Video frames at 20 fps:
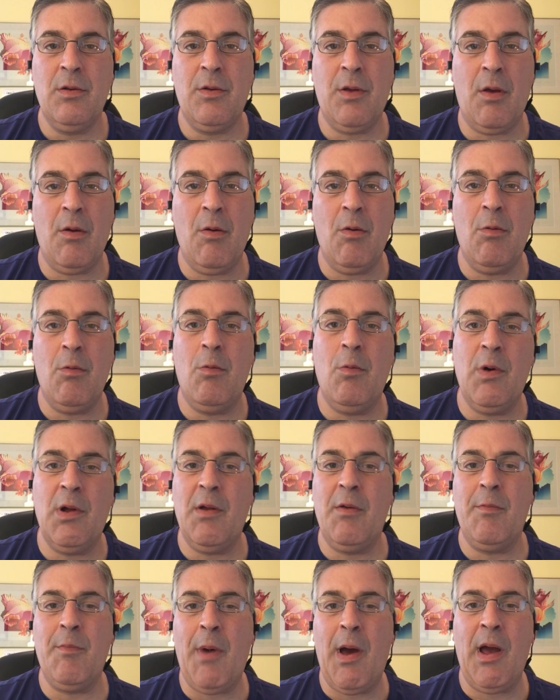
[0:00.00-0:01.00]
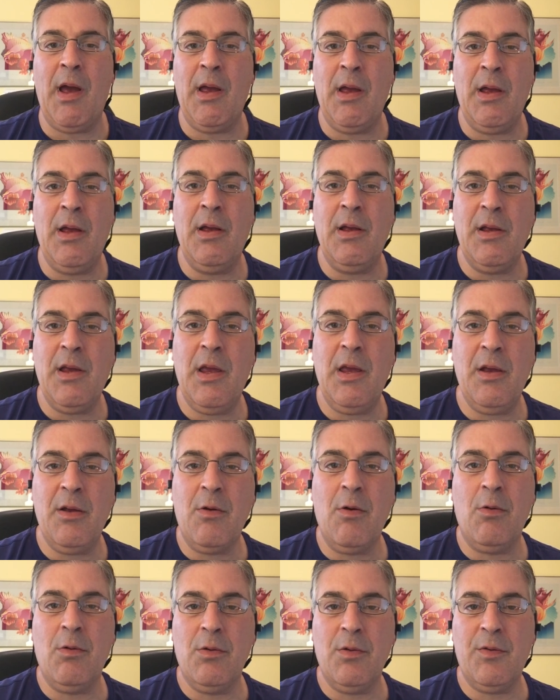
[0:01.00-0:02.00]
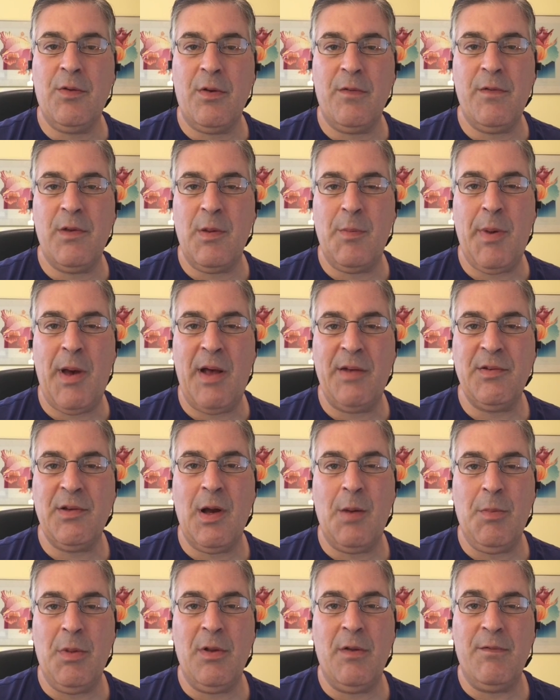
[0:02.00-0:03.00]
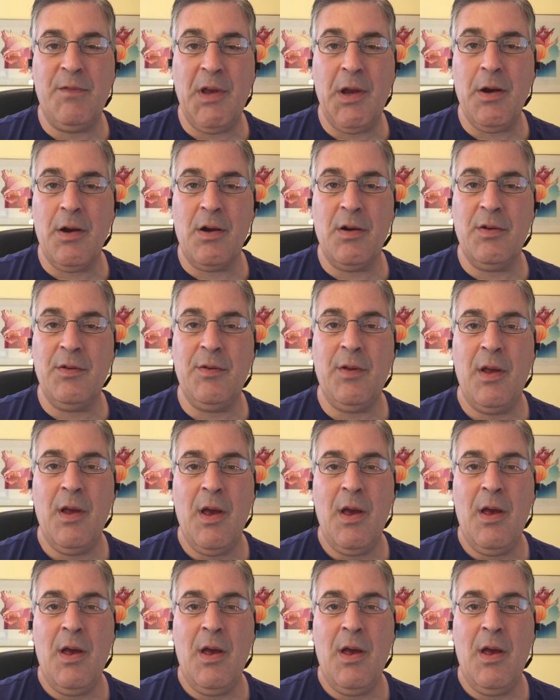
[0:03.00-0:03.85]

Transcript: So one of my key goals over the past couple of years